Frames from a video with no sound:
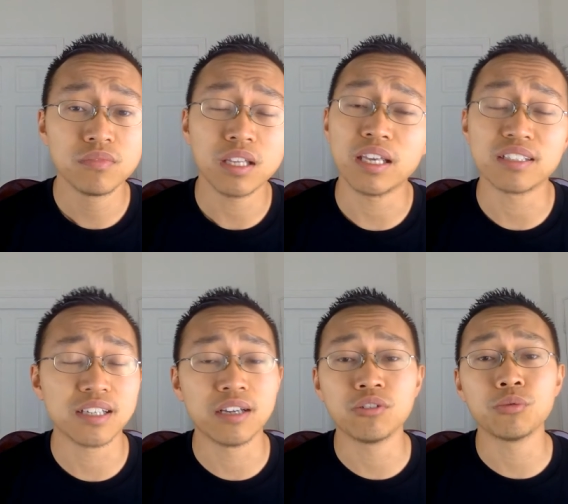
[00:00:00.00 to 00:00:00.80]
Yes,
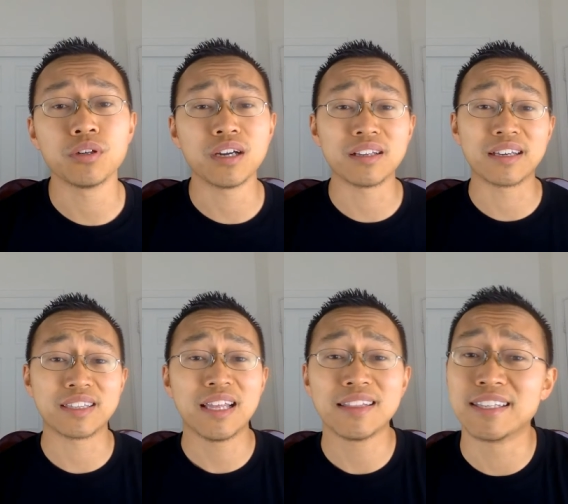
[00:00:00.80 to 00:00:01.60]
I know we're not like
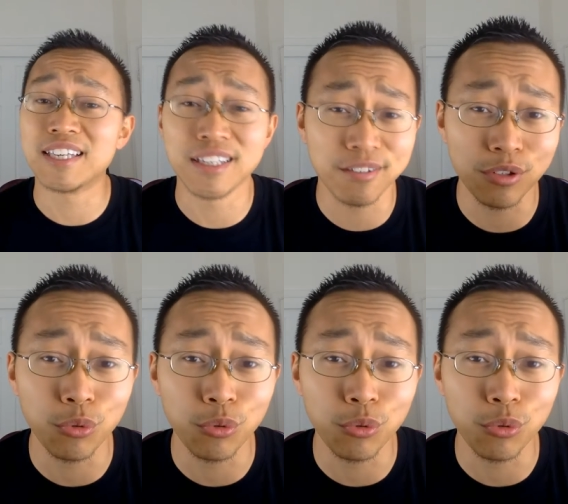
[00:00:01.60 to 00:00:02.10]
the king of the